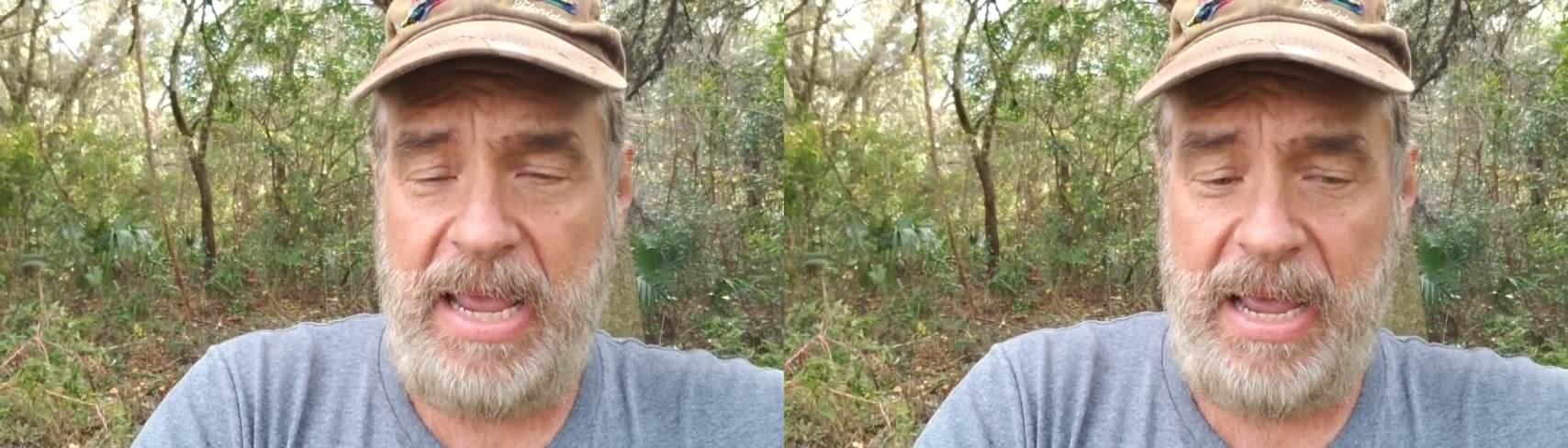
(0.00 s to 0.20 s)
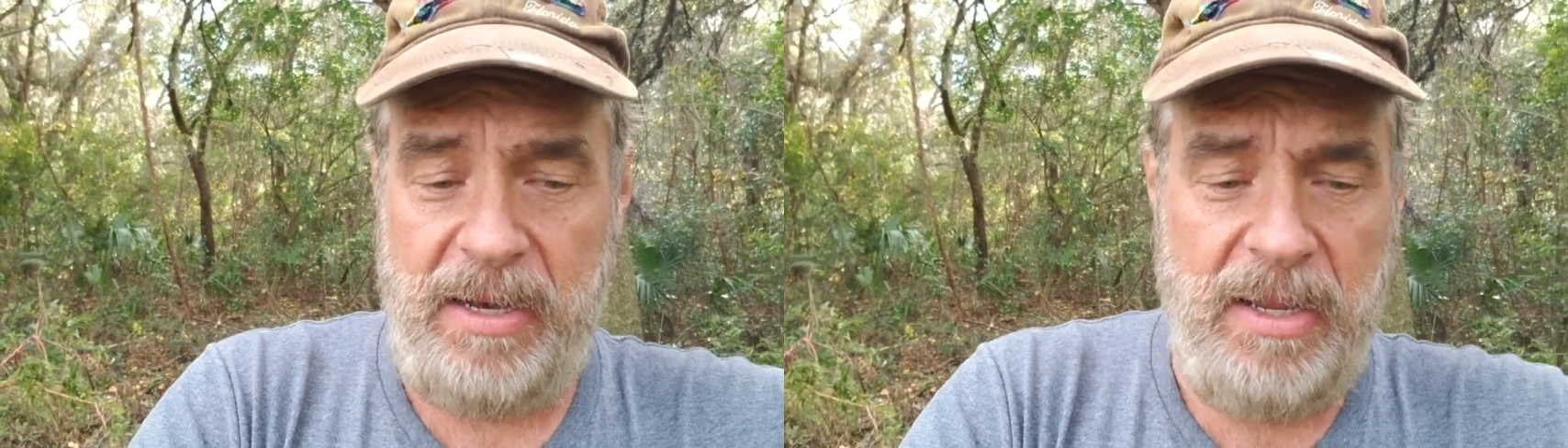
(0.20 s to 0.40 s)

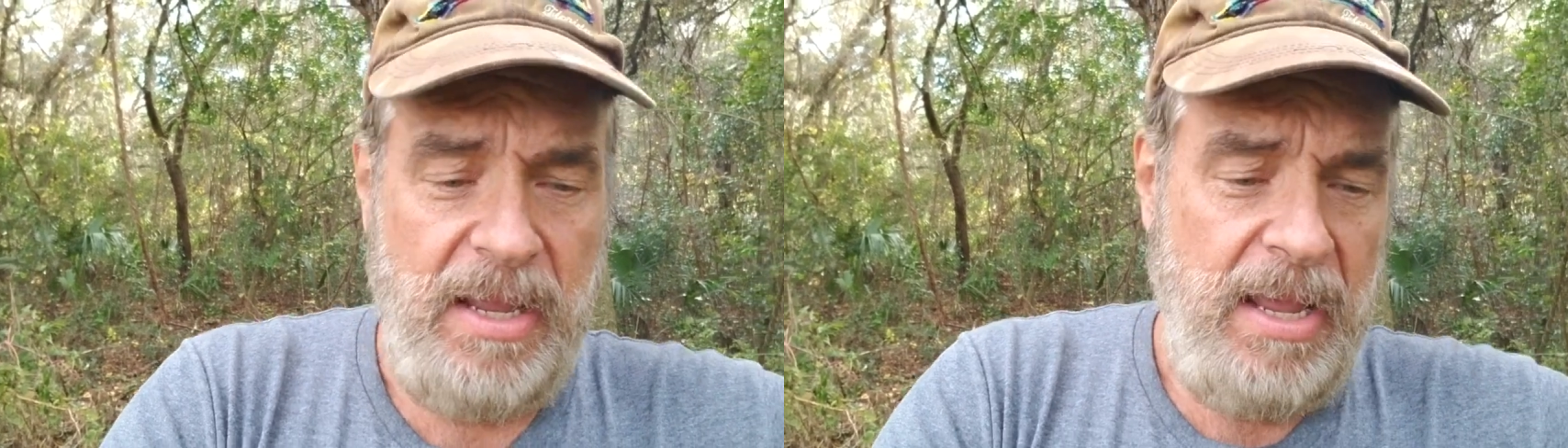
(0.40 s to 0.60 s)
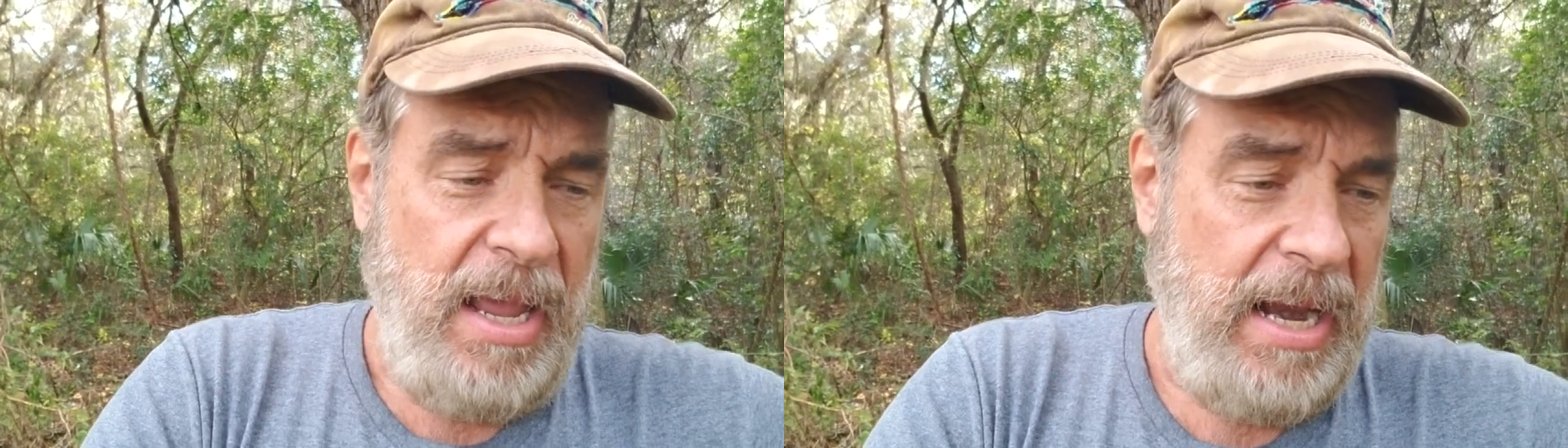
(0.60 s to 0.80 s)
had
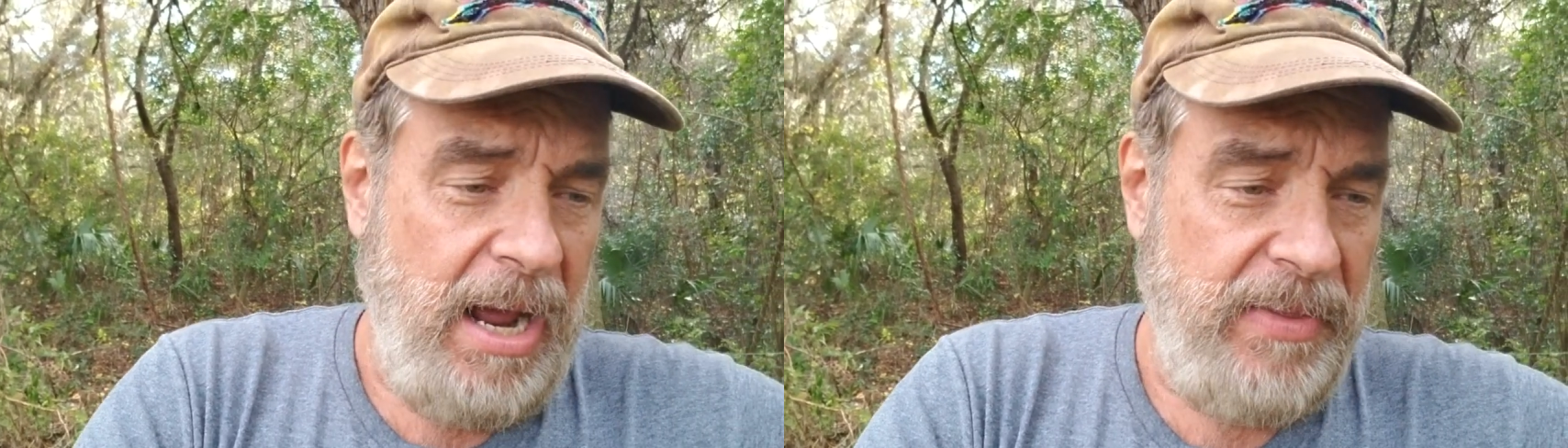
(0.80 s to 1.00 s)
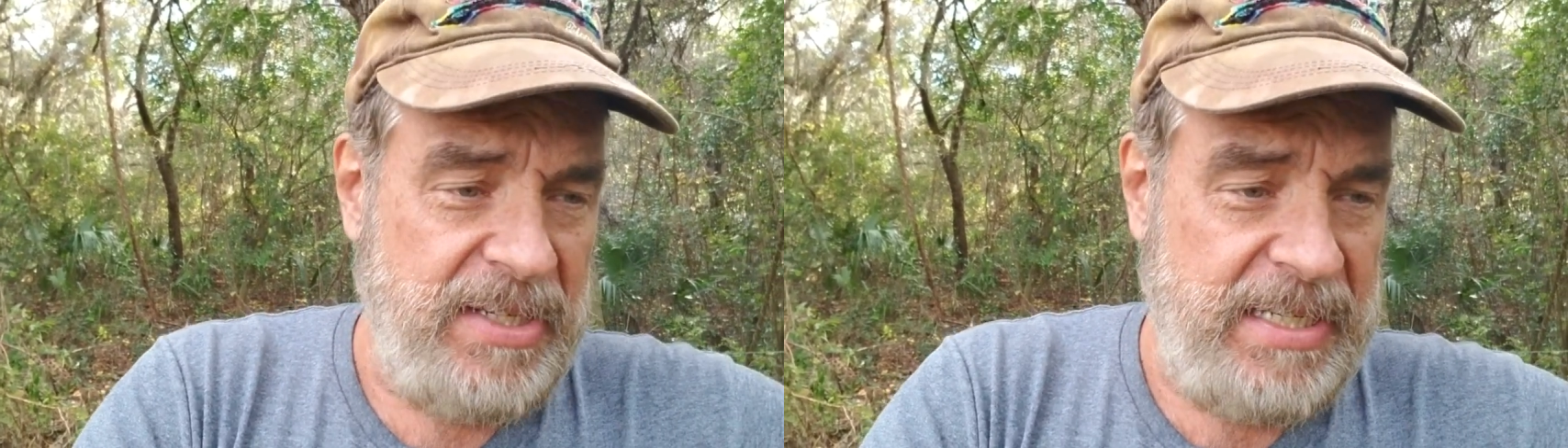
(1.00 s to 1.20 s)
and
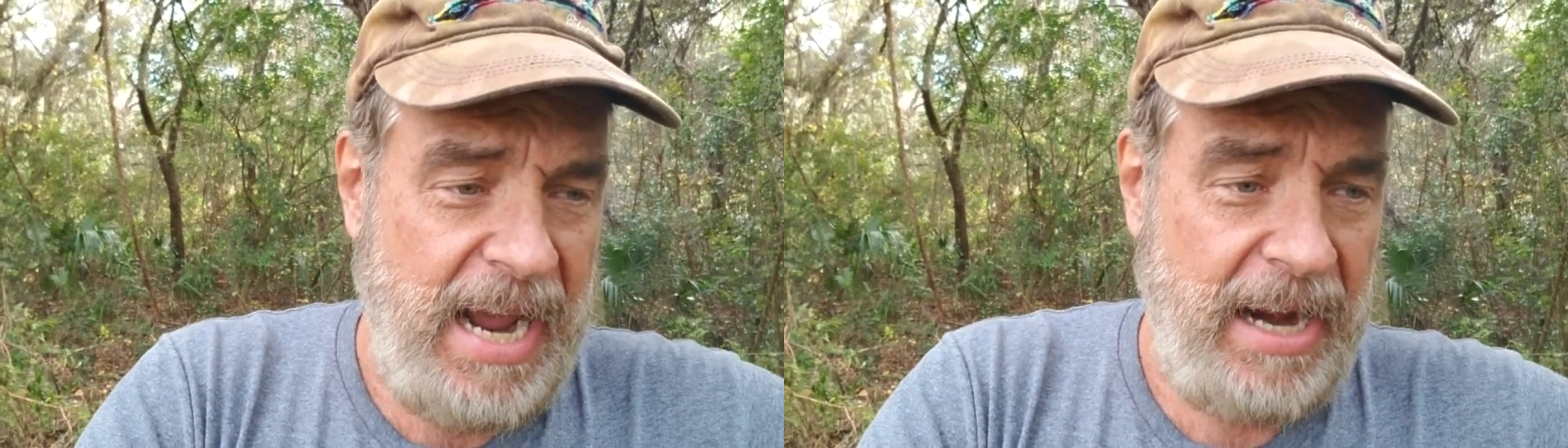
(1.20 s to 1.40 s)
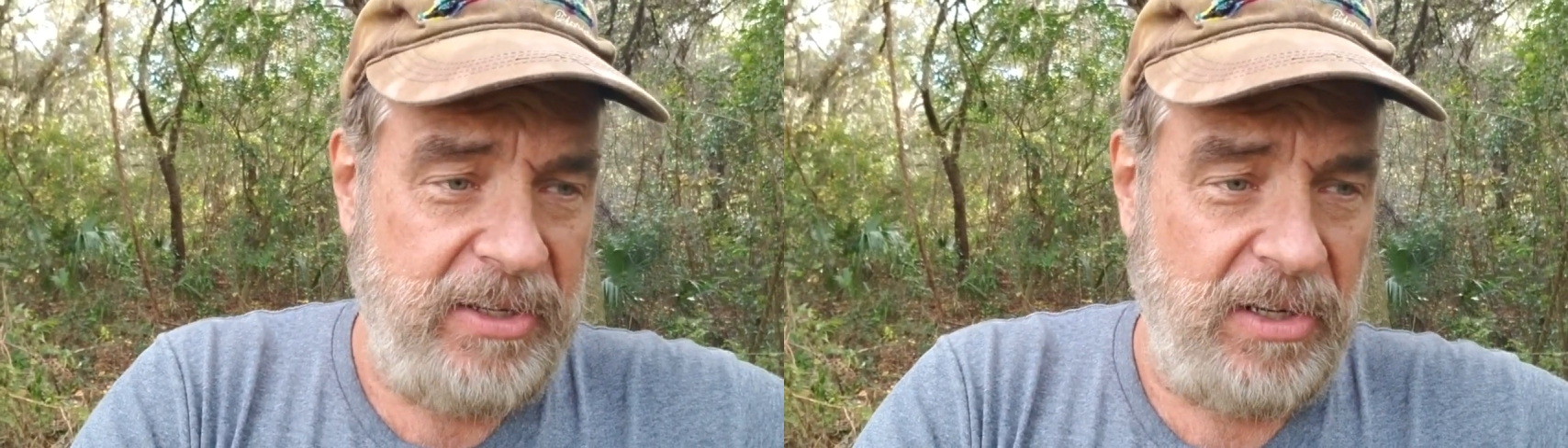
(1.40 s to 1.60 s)
how this
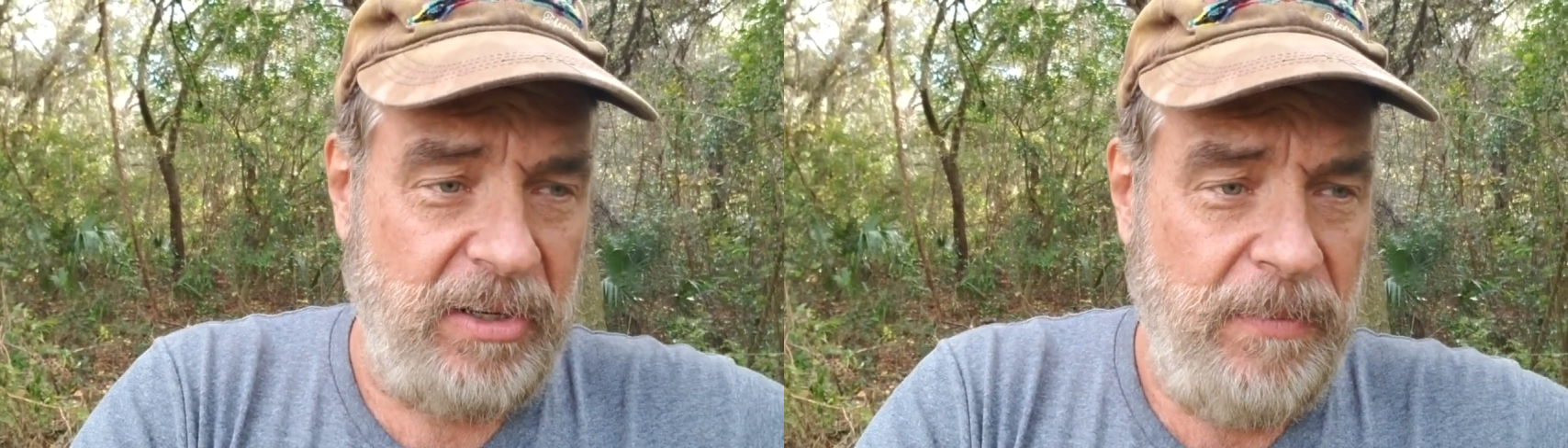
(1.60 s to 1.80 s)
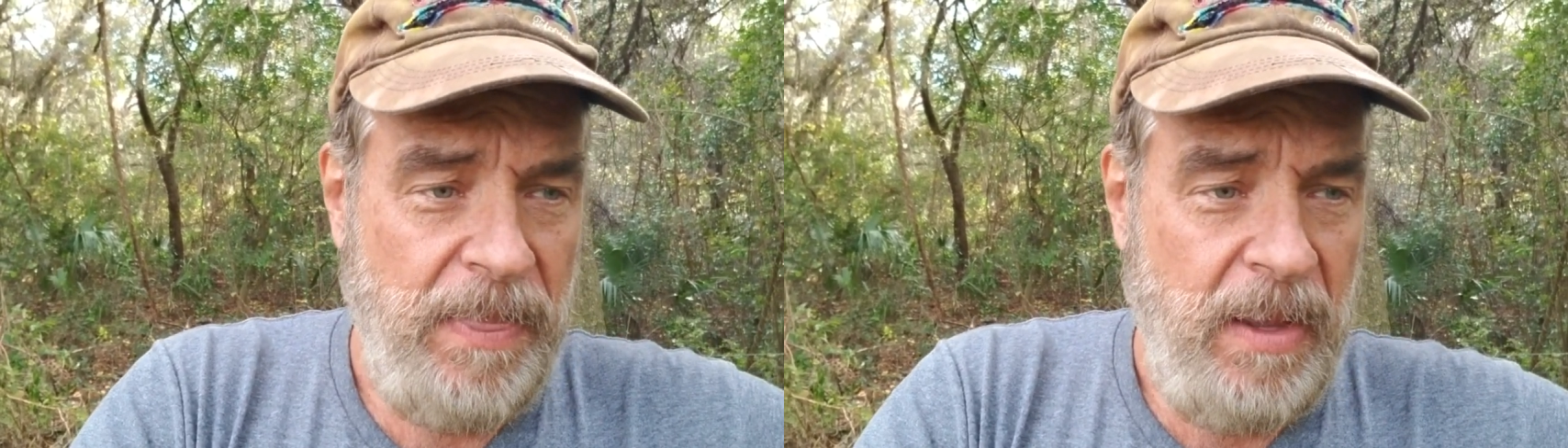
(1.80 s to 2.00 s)
doctor